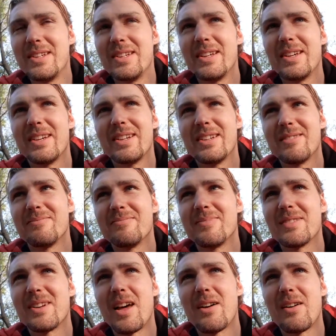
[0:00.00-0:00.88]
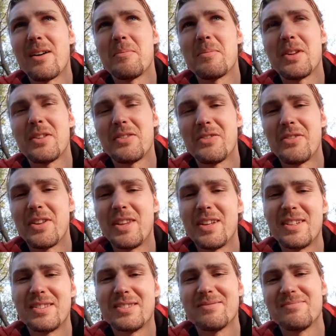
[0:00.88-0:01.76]
yeah, now I'm not
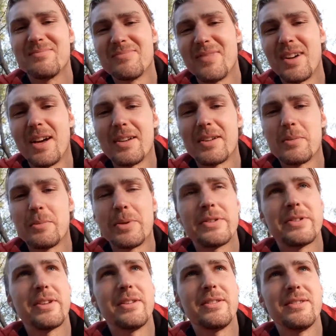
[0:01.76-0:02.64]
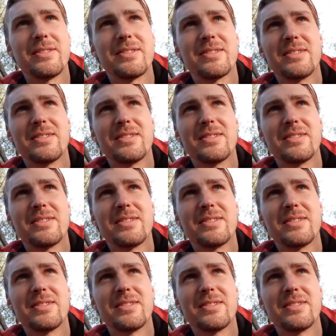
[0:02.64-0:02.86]
feeling 100%,